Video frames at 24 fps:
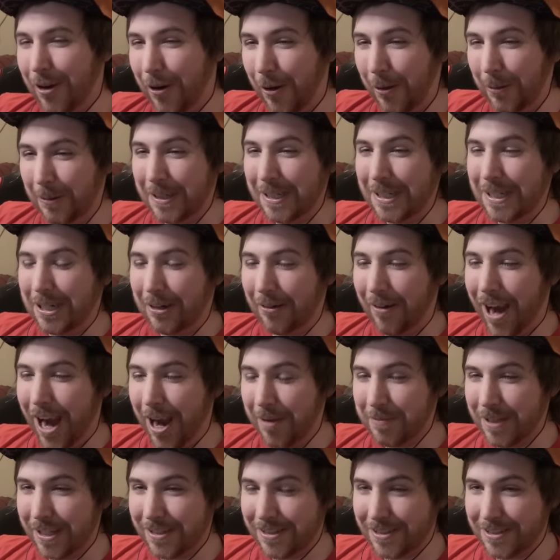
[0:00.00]
Holy
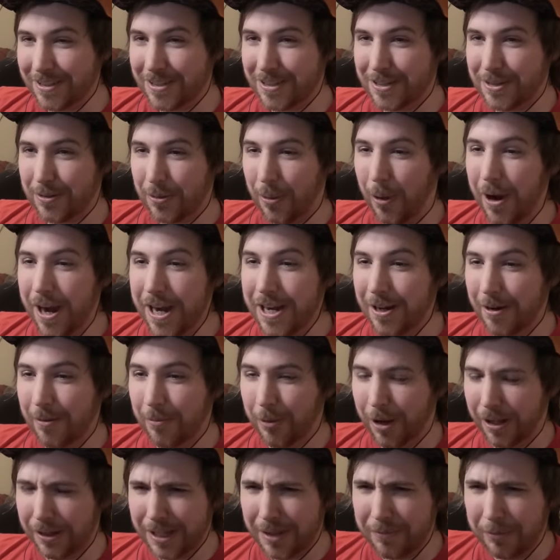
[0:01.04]
crap, that destroyed
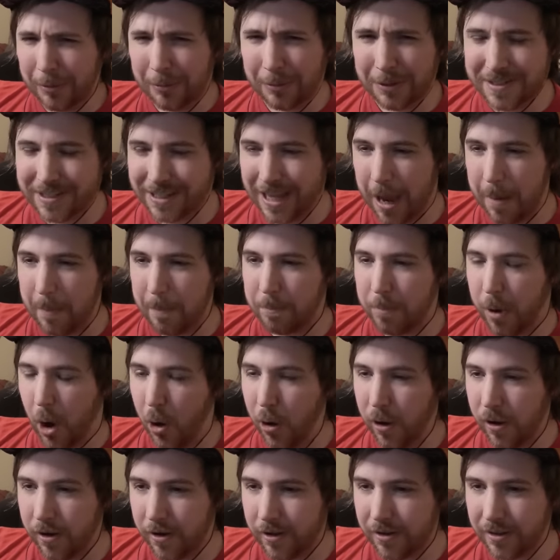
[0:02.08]
him. What level was that
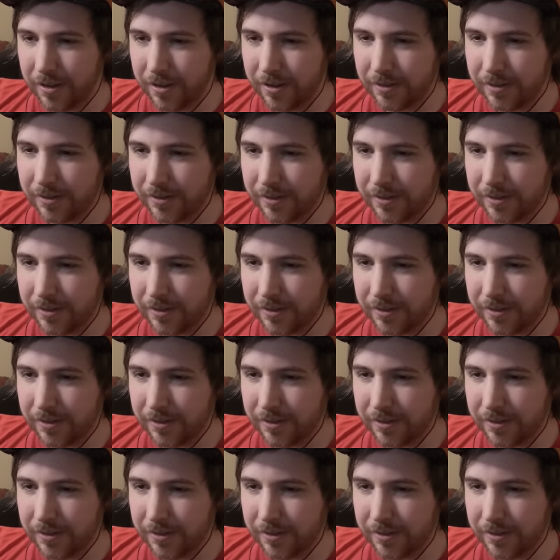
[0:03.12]
bard?